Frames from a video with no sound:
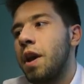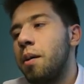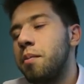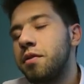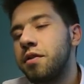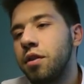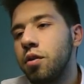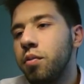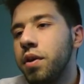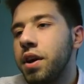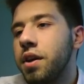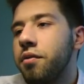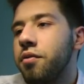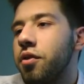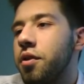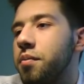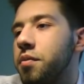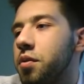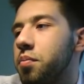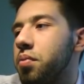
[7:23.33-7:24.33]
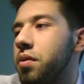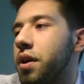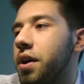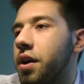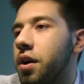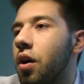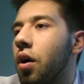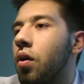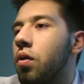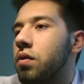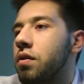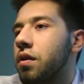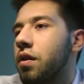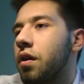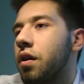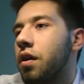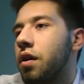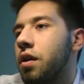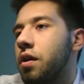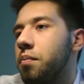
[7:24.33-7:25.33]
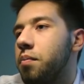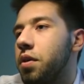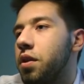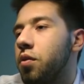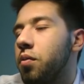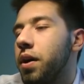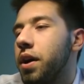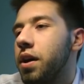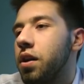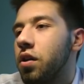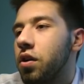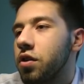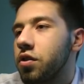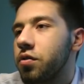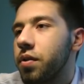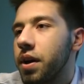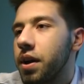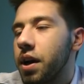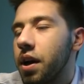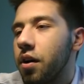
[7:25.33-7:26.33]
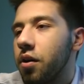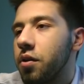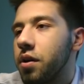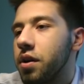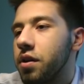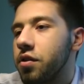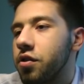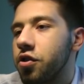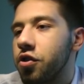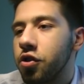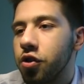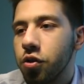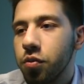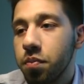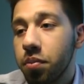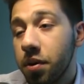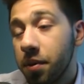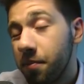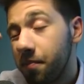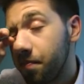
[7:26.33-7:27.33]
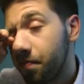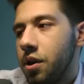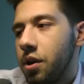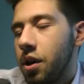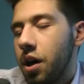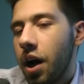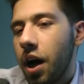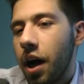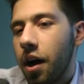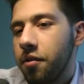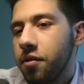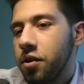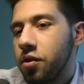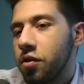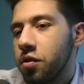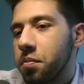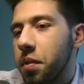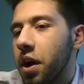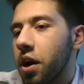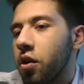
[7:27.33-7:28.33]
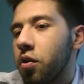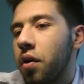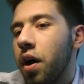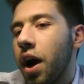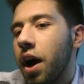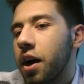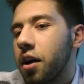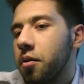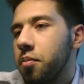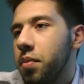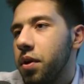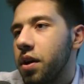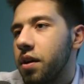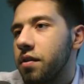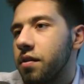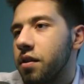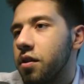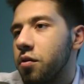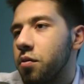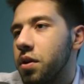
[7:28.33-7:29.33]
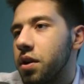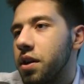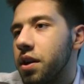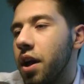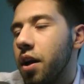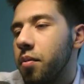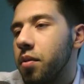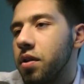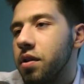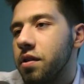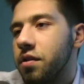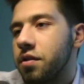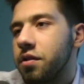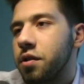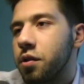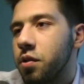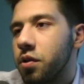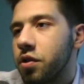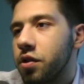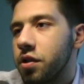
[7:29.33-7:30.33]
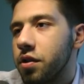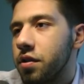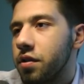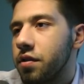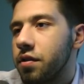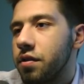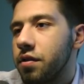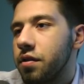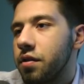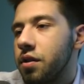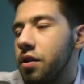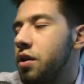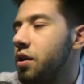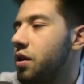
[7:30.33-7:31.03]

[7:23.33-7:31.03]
I'm still waiting for him to play a gold card, but the way it looks right now, it's Shoop. I haven't used my crack because I don't want to enable his soldiers.